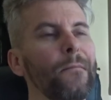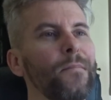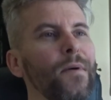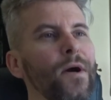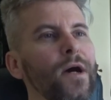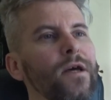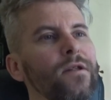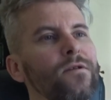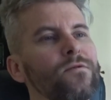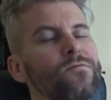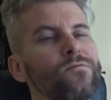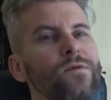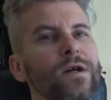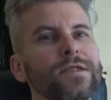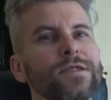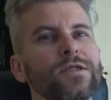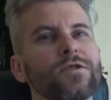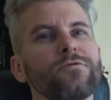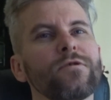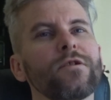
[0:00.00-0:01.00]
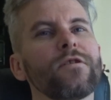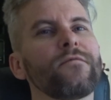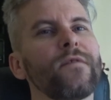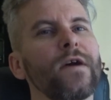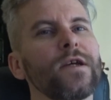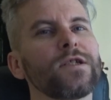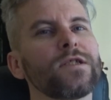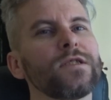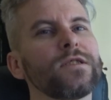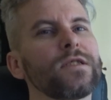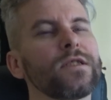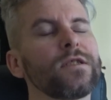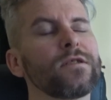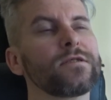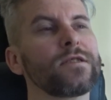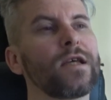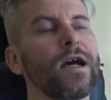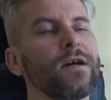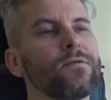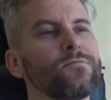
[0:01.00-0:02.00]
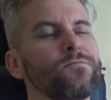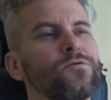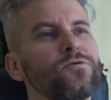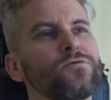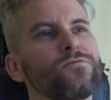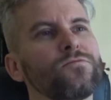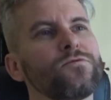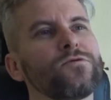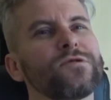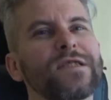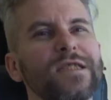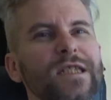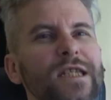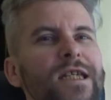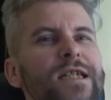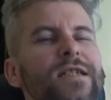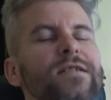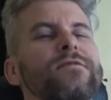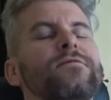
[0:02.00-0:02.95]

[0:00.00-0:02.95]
But once the renovations are done, we'll see,